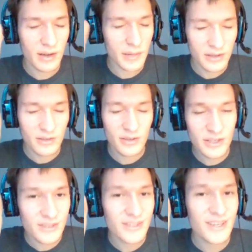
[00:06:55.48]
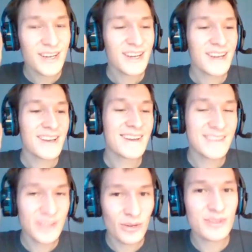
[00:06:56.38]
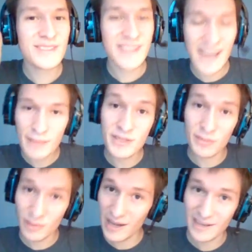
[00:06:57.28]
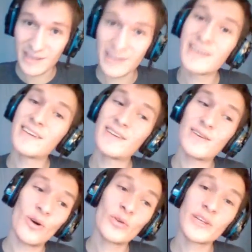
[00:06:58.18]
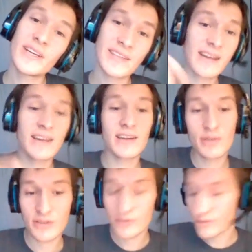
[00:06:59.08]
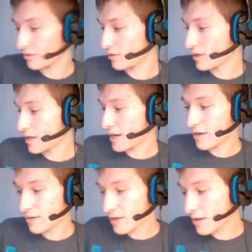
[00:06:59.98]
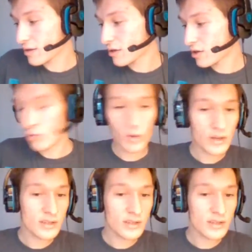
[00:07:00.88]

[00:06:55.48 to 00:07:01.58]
creatures don't tap to block. Only attacking creatures do. And then, once